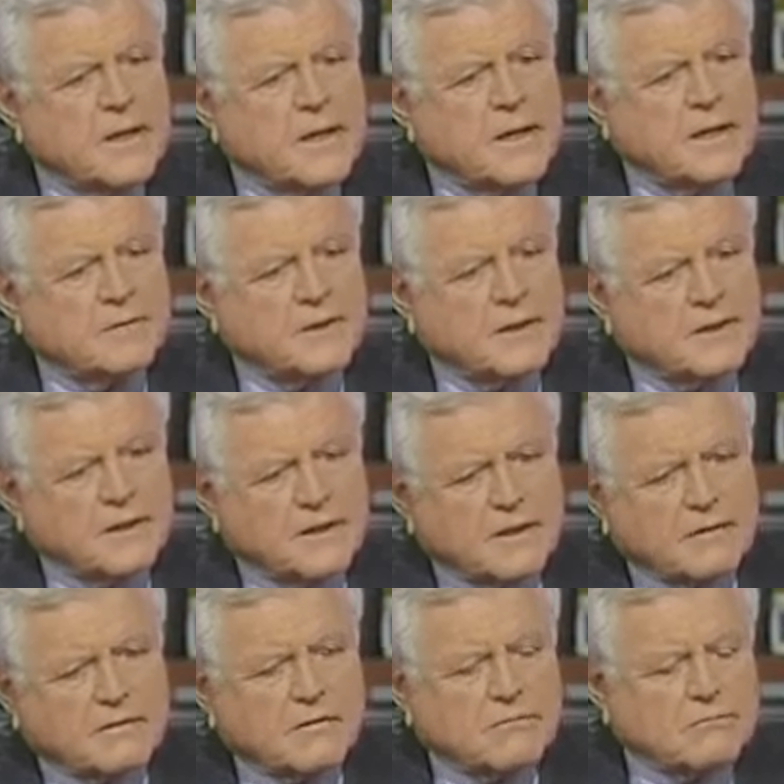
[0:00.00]

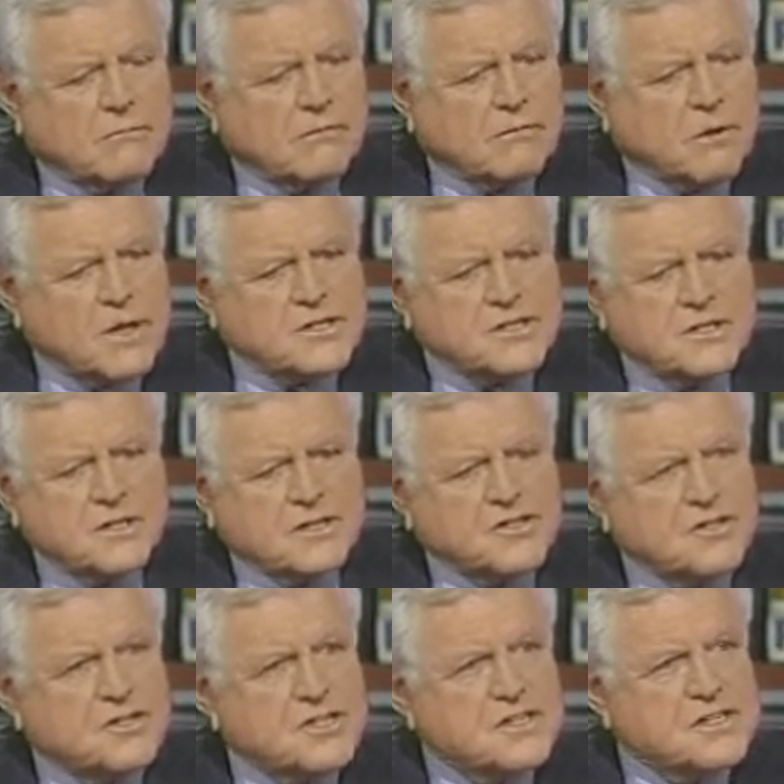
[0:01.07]
The question that
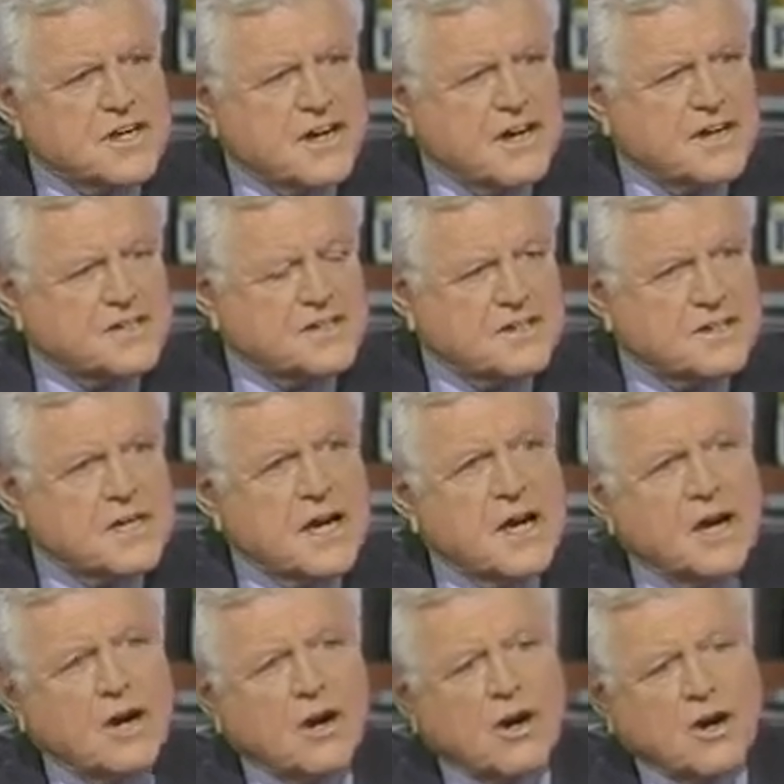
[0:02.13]
you just asked is,
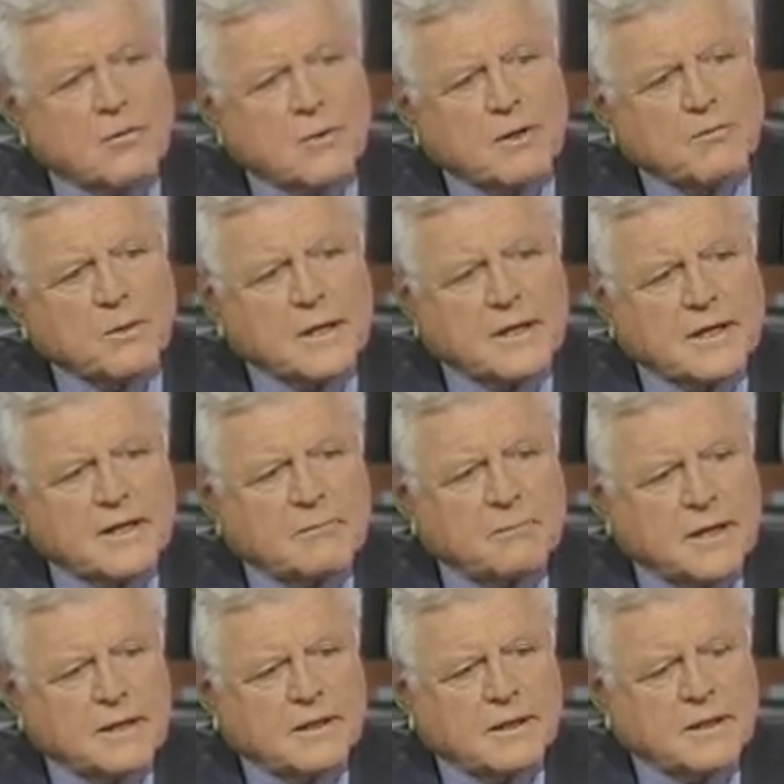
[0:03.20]
are we really
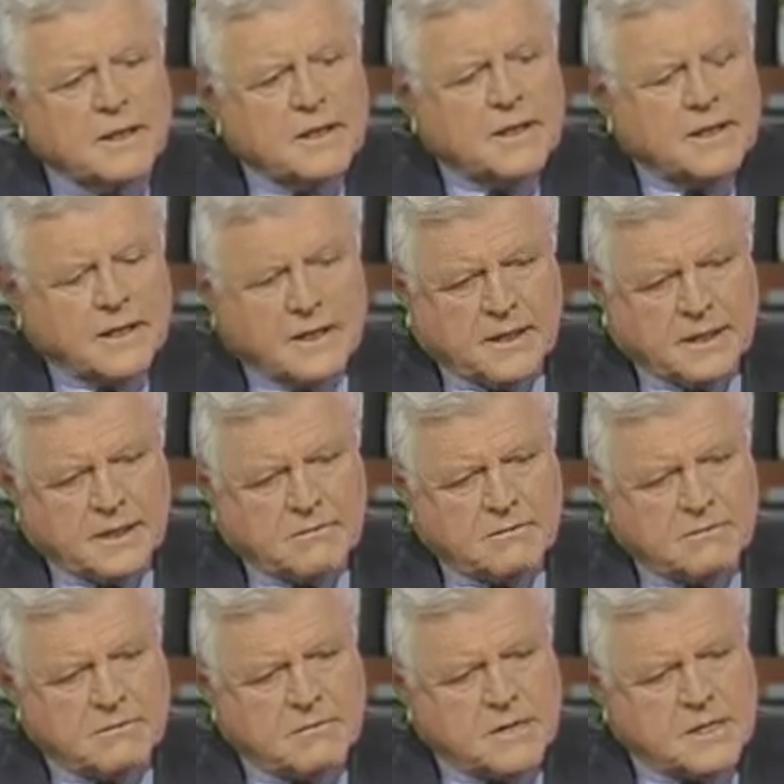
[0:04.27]
being
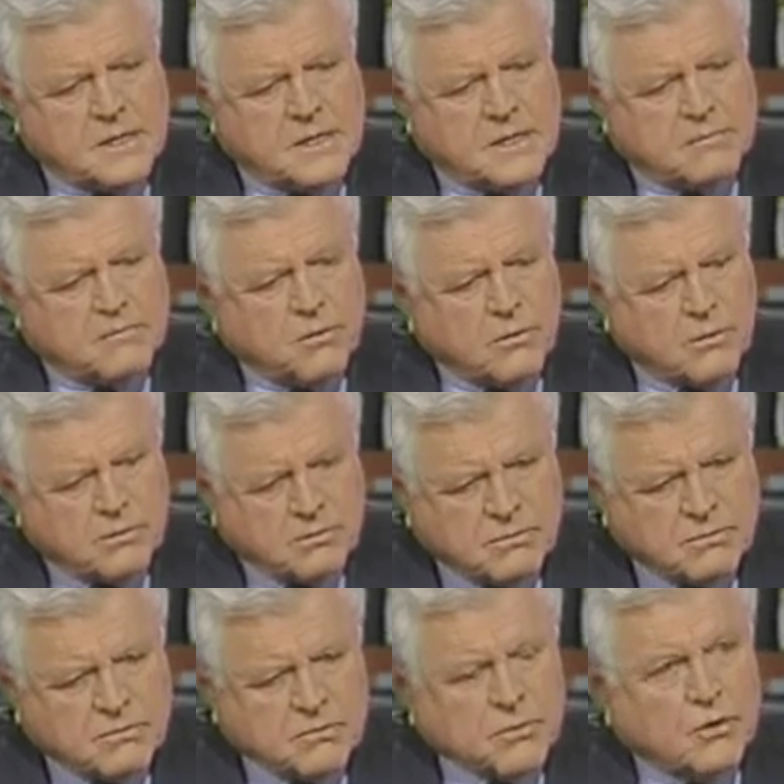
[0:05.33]
more
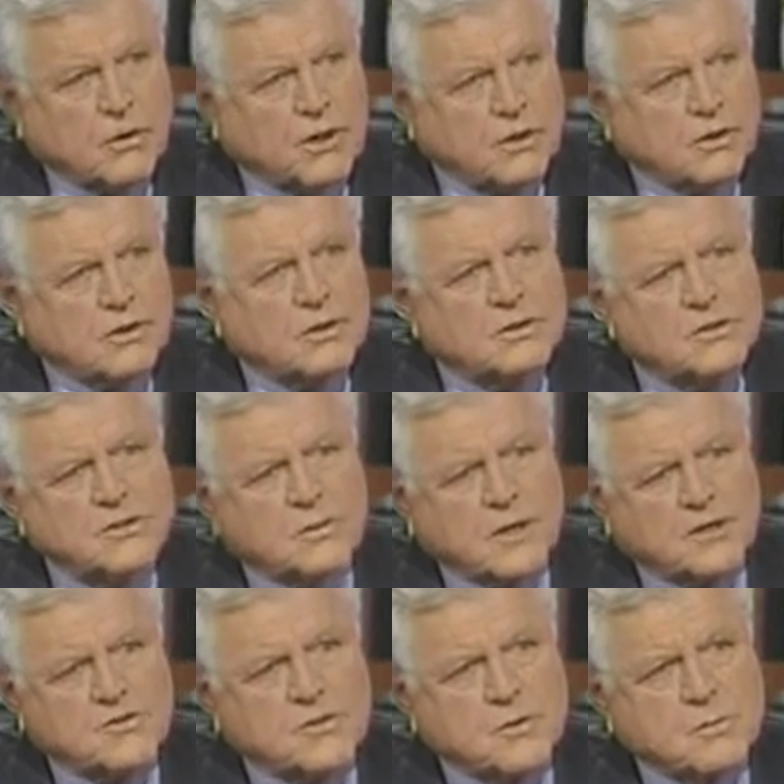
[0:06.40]
loyal to
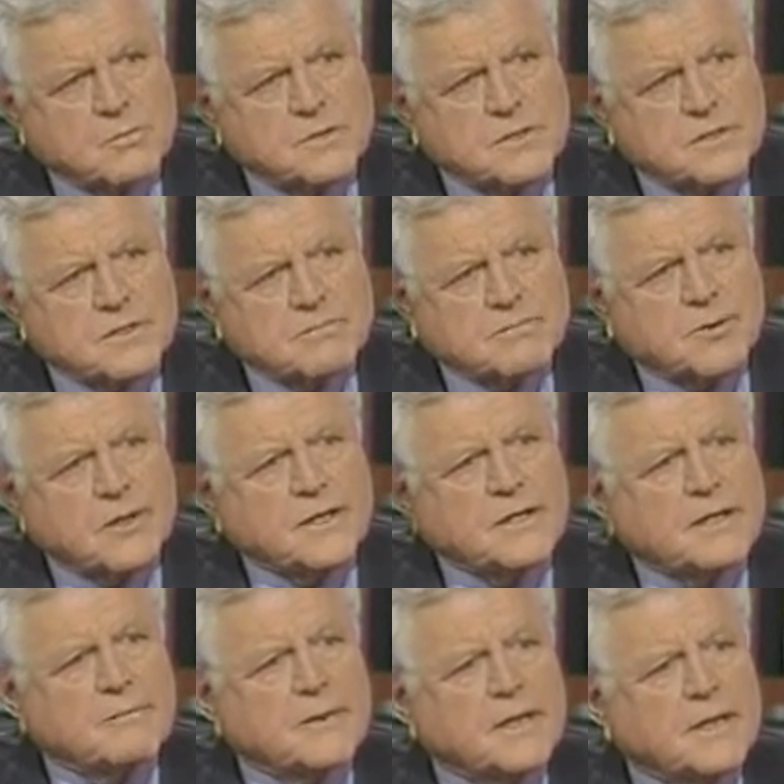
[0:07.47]
our troops, putting
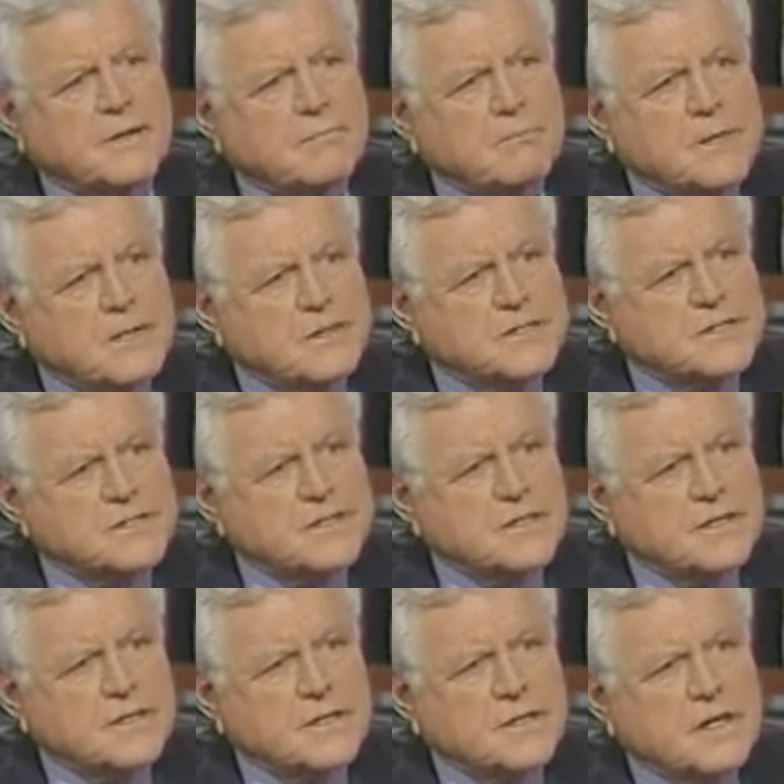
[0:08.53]
them in the midst
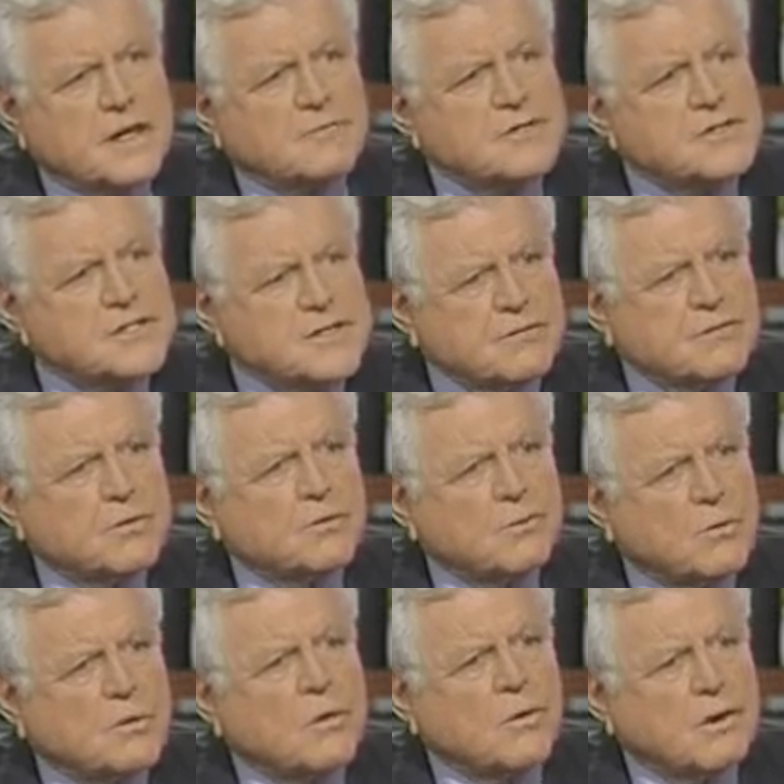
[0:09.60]
of a civil
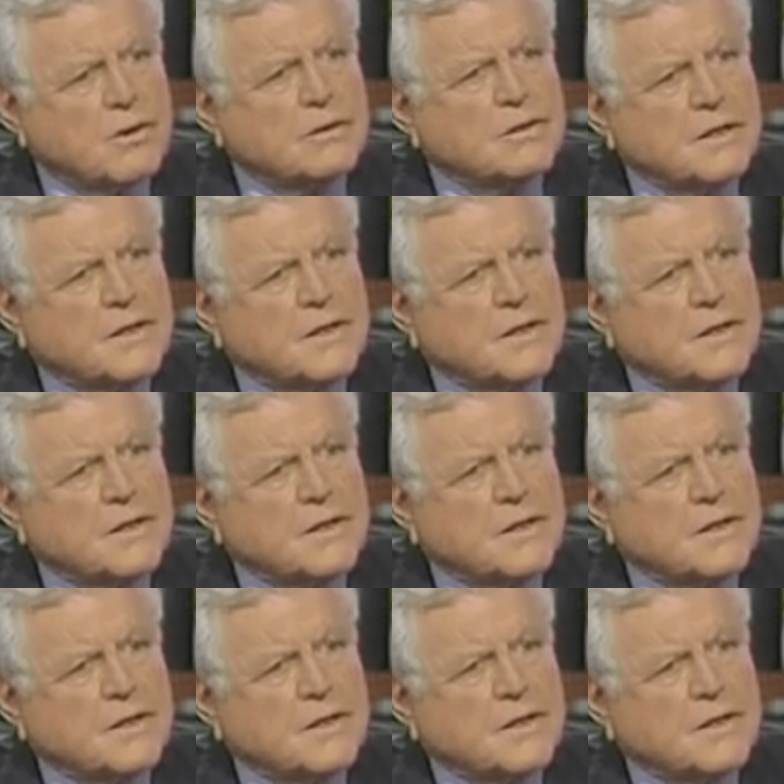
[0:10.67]
war?